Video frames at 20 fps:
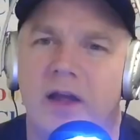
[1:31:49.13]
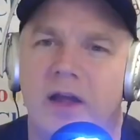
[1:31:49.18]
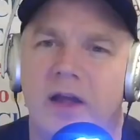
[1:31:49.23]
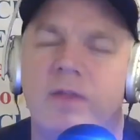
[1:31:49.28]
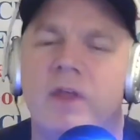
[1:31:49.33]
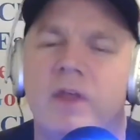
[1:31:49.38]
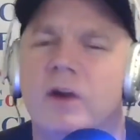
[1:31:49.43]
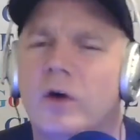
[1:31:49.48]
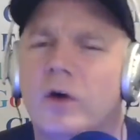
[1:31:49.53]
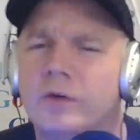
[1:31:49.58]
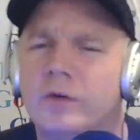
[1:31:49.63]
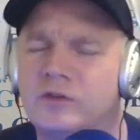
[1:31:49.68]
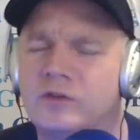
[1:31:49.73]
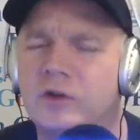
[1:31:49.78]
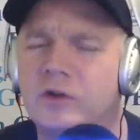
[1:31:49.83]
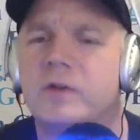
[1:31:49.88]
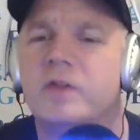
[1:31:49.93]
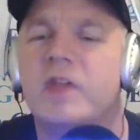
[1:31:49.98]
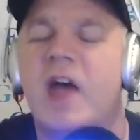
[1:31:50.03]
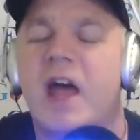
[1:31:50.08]
and then all of a
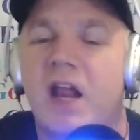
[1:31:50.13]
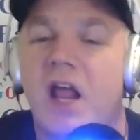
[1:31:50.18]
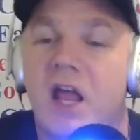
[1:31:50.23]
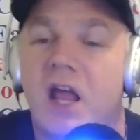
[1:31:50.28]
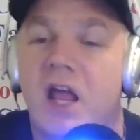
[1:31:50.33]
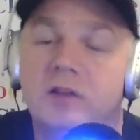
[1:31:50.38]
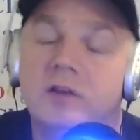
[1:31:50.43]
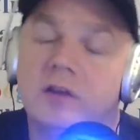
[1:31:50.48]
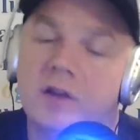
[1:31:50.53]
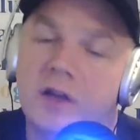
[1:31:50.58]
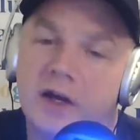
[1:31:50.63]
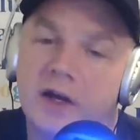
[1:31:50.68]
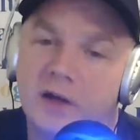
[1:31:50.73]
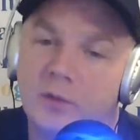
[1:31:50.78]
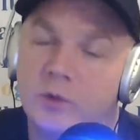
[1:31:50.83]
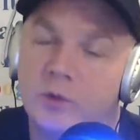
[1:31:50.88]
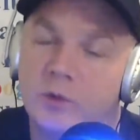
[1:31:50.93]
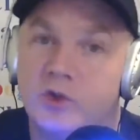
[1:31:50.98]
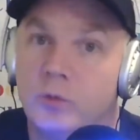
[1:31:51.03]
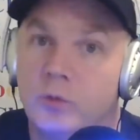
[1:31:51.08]
sudden that
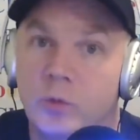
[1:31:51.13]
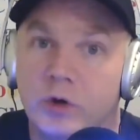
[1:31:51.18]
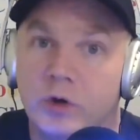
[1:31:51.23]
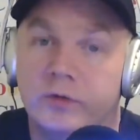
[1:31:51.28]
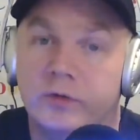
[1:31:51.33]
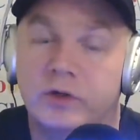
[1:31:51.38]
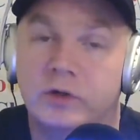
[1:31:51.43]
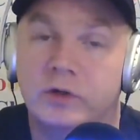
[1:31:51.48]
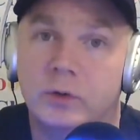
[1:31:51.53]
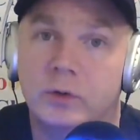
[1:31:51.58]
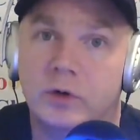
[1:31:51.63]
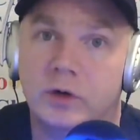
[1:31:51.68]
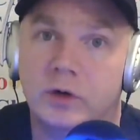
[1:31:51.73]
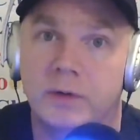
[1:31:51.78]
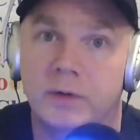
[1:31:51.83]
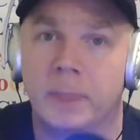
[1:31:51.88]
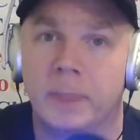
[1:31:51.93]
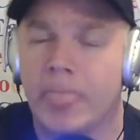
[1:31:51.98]
headline, which you would have ignored.